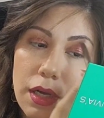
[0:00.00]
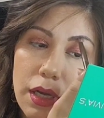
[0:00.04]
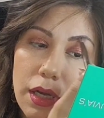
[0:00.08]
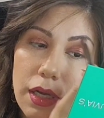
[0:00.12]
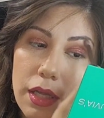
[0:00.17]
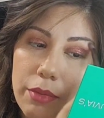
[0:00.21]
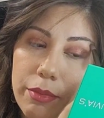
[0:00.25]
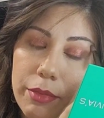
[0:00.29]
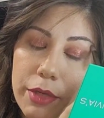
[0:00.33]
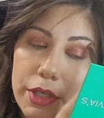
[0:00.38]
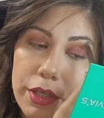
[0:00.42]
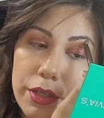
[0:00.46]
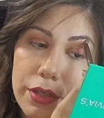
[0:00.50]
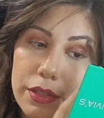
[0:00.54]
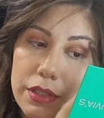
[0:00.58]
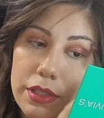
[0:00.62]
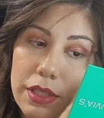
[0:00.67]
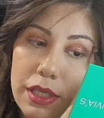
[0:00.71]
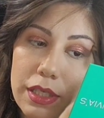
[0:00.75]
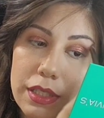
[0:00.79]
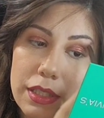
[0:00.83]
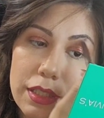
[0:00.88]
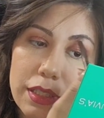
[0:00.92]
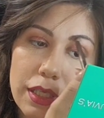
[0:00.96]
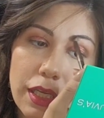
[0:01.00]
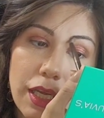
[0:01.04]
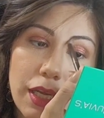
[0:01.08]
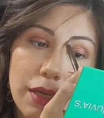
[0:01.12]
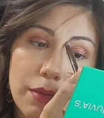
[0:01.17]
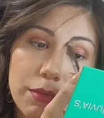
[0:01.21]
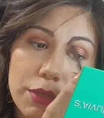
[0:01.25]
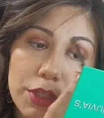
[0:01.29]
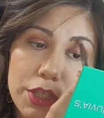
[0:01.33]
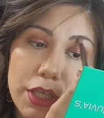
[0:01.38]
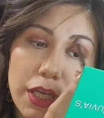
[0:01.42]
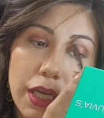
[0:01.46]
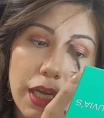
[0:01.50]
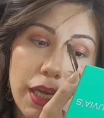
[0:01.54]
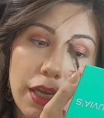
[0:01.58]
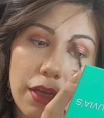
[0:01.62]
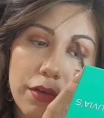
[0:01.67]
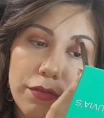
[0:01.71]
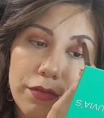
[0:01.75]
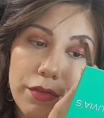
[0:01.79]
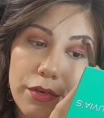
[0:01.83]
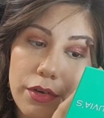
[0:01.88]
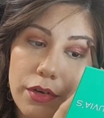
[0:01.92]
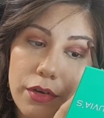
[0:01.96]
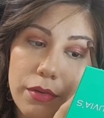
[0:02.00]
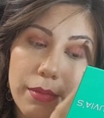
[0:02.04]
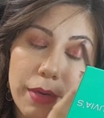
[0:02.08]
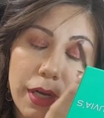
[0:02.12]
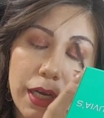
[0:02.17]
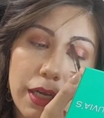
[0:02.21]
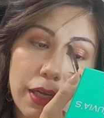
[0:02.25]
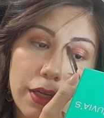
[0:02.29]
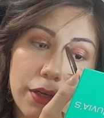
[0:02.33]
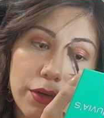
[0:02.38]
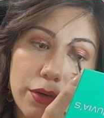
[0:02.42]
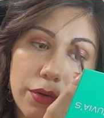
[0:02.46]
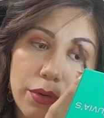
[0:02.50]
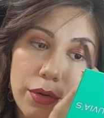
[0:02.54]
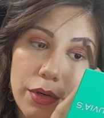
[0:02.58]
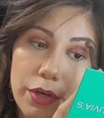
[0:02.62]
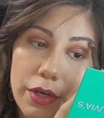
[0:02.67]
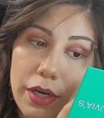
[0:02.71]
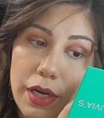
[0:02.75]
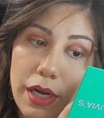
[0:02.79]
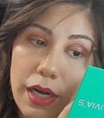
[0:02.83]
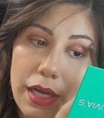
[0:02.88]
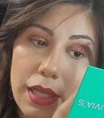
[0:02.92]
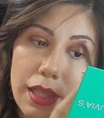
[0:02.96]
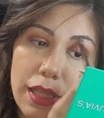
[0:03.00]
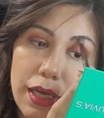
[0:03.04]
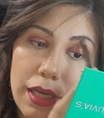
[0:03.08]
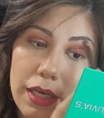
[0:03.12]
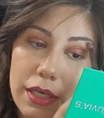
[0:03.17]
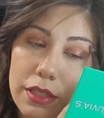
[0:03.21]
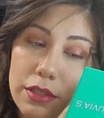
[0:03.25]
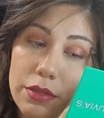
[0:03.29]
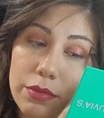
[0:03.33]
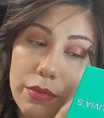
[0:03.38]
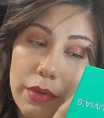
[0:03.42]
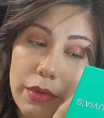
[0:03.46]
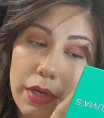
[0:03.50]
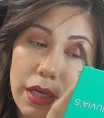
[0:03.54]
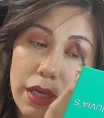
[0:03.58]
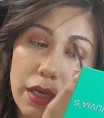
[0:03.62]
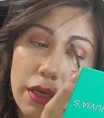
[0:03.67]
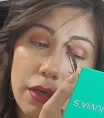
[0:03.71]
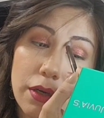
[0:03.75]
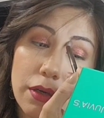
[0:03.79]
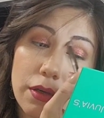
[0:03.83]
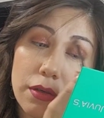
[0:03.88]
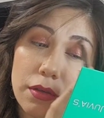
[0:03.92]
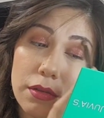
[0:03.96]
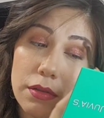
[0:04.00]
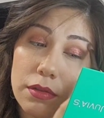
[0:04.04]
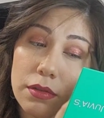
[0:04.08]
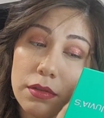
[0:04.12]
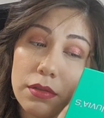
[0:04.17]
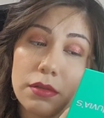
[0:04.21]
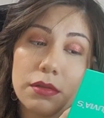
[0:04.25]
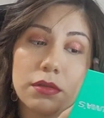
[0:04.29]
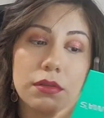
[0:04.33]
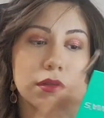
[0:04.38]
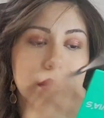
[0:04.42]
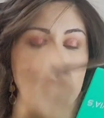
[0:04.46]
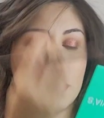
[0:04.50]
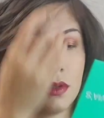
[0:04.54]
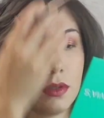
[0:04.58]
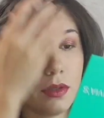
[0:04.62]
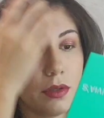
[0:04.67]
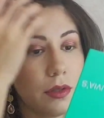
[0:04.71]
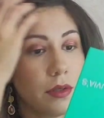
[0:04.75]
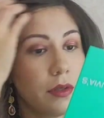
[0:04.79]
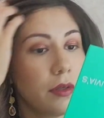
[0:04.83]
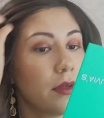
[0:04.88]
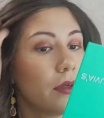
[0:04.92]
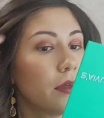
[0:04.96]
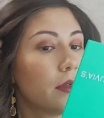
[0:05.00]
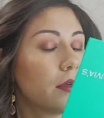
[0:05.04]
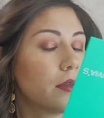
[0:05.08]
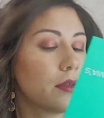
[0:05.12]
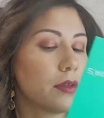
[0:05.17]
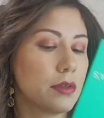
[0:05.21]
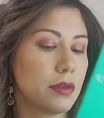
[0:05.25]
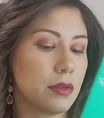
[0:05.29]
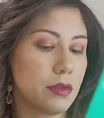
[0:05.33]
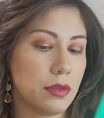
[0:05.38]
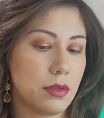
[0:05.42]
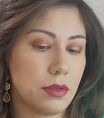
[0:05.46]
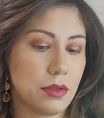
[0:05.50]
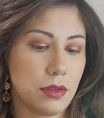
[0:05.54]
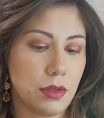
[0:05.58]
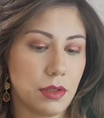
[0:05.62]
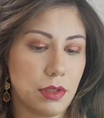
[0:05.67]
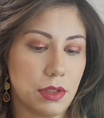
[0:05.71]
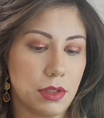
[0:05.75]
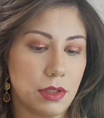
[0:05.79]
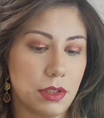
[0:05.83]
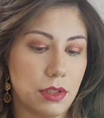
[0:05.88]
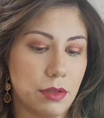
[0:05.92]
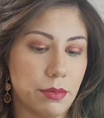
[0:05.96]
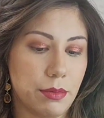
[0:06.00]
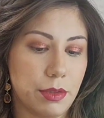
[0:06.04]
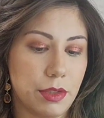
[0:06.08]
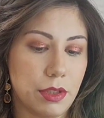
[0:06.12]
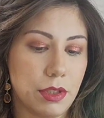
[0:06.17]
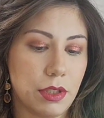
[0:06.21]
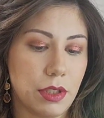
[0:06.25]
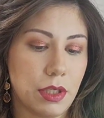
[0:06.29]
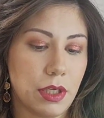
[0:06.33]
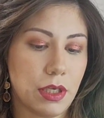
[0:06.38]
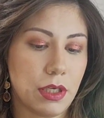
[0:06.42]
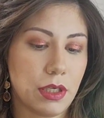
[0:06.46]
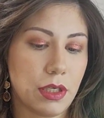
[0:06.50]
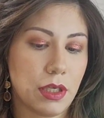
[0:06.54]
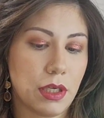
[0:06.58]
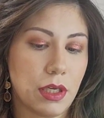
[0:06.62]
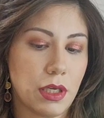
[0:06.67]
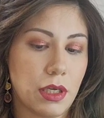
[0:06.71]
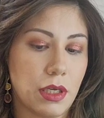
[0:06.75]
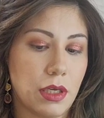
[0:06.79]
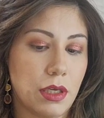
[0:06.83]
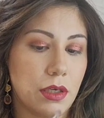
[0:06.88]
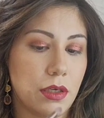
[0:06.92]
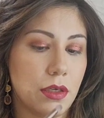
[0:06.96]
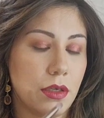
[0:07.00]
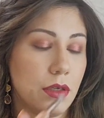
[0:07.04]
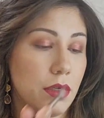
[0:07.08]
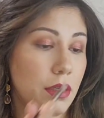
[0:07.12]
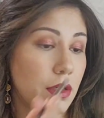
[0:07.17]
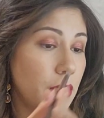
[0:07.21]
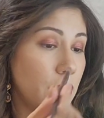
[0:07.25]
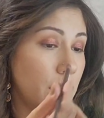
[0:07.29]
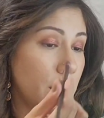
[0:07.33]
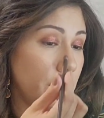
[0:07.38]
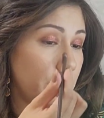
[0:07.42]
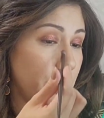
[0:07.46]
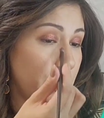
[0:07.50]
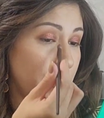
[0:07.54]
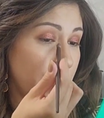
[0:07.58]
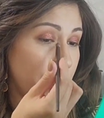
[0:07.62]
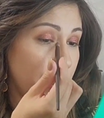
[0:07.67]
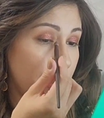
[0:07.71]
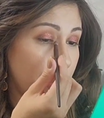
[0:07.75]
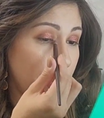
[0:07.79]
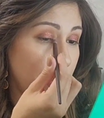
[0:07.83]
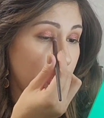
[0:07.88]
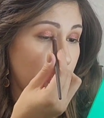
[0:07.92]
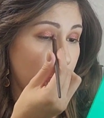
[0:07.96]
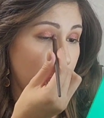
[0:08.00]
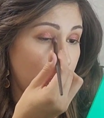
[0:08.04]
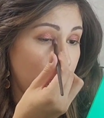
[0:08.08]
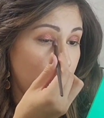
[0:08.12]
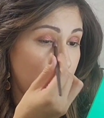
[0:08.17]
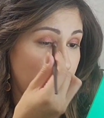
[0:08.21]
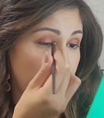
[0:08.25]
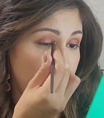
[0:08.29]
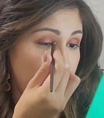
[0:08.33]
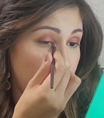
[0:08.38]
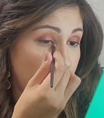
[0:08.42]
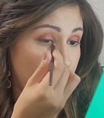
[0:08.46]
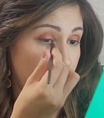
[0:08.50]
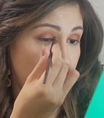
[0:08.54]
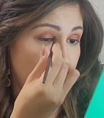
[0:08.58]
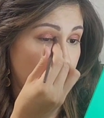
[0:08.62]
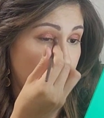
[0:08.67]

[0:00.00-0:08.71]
I'm going to use that same shade for my inner corner highlight as well. So let's dip into that again. Put it here.